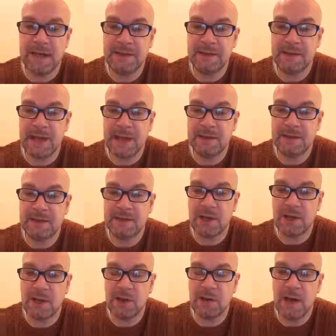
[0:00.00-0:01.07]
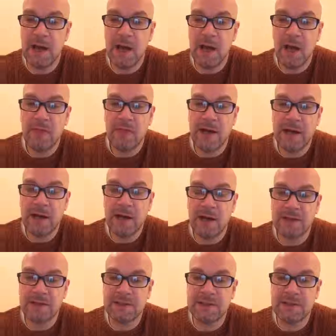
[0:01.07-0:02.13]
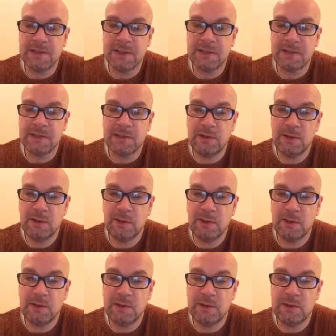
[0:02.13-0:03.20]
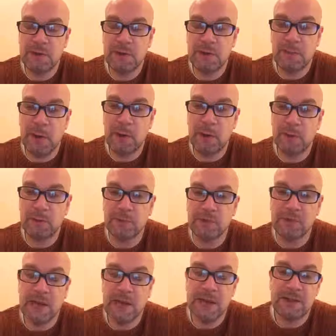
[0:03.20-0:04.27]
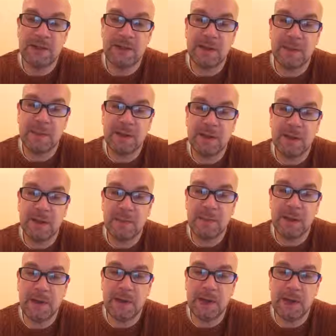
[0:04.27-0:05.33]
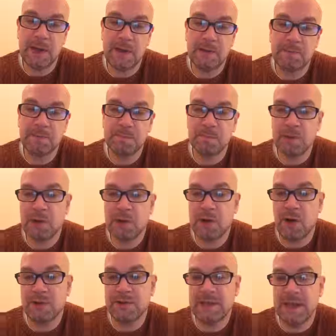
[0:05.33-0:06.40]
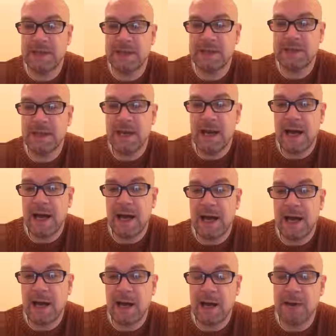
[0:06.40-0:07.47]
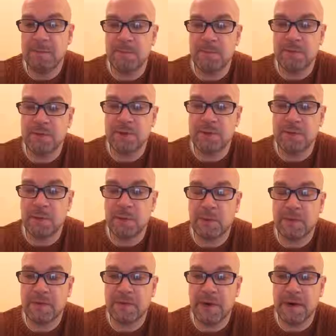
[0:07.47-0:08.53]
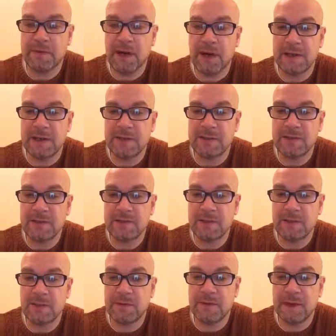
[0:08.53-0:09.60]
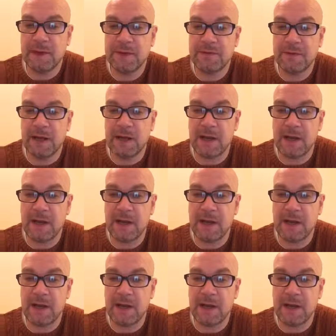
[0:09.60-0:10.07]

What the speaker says: into that. So they are starting to do polls. So they're putting up content, sort of 4 or 5 items, 4 or 5